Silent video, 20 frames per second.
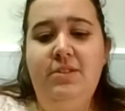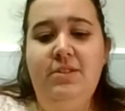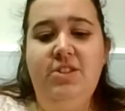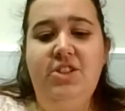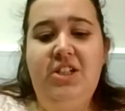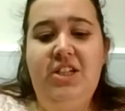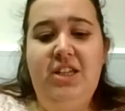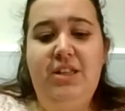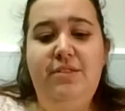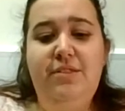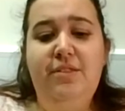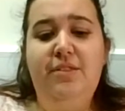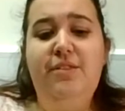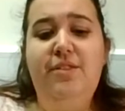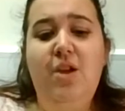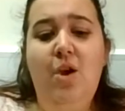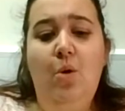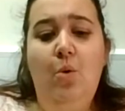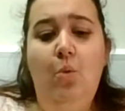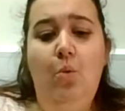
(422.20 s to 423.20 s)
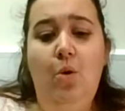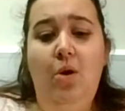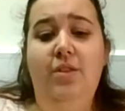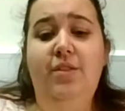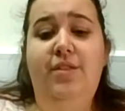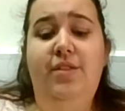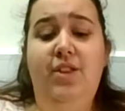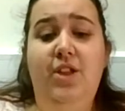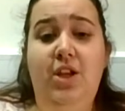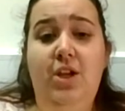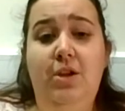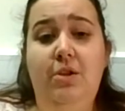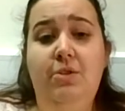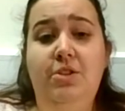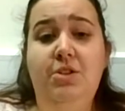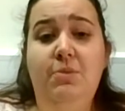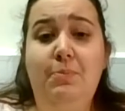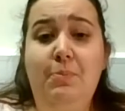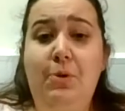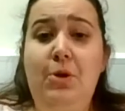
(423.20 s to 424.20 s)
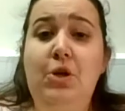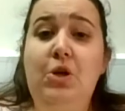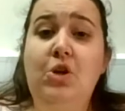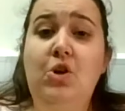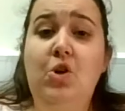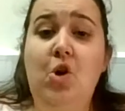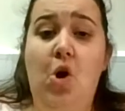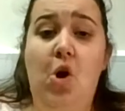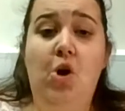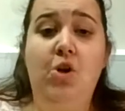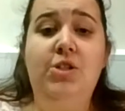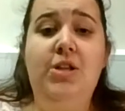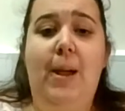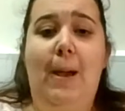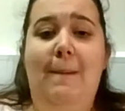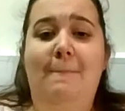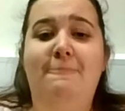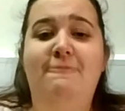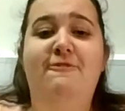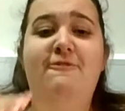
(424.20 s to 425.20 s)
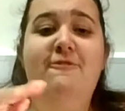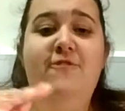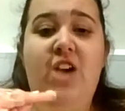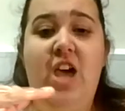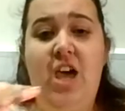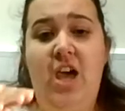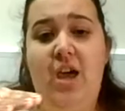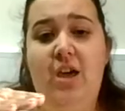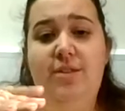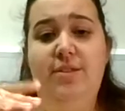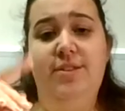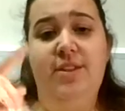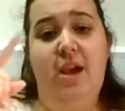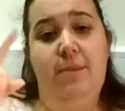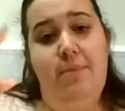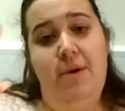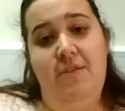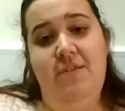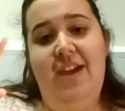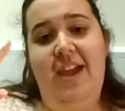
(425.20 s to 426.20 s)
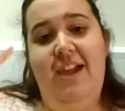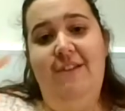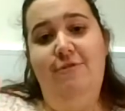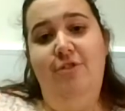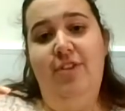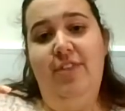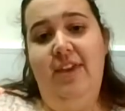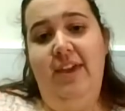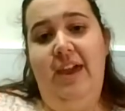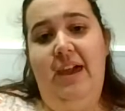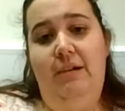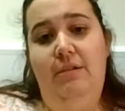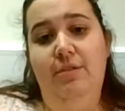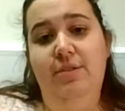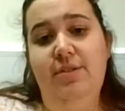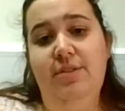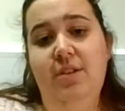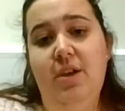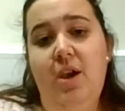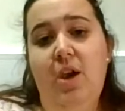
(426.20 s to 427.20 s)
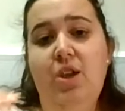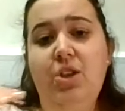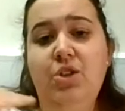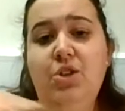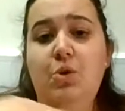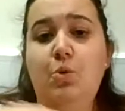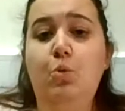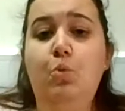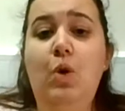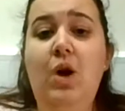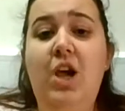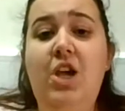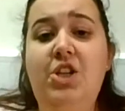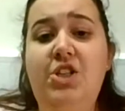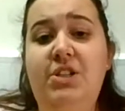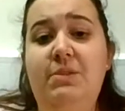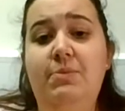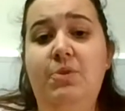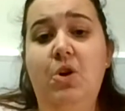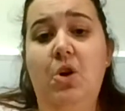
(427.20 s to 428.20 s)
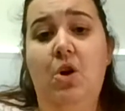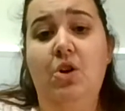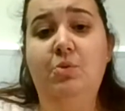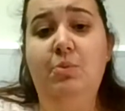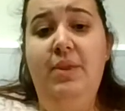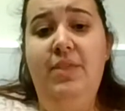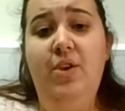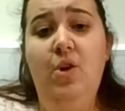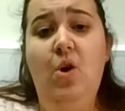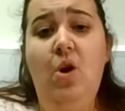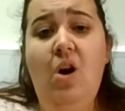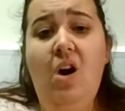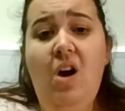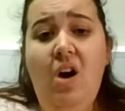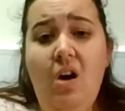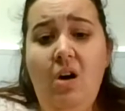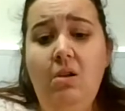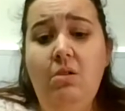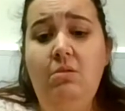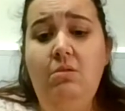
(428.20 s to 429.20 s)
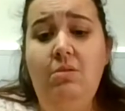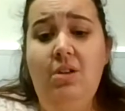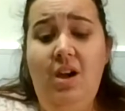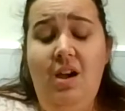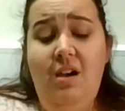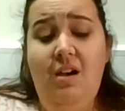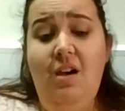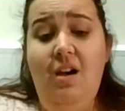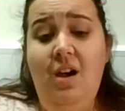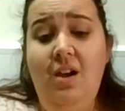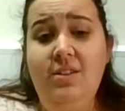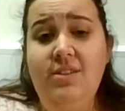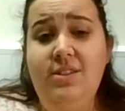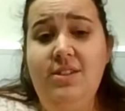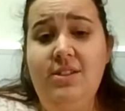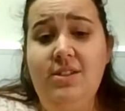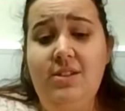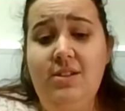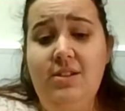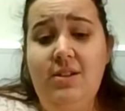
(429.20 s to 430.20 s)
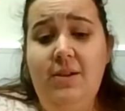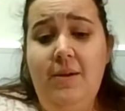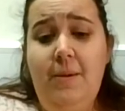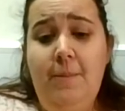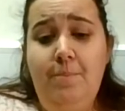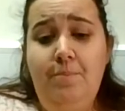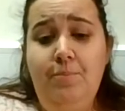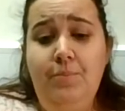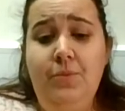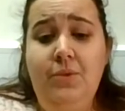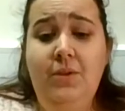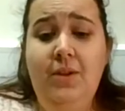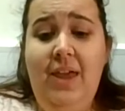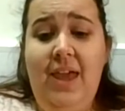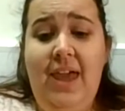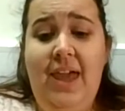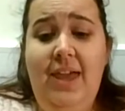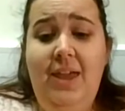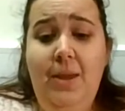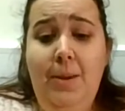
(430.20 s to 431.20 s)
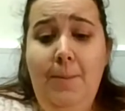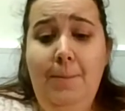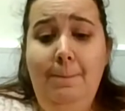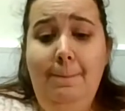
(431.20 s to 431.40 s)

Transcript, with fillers: Jesus wants you to put God first above everything else, to worship God with your whole heart. Okay?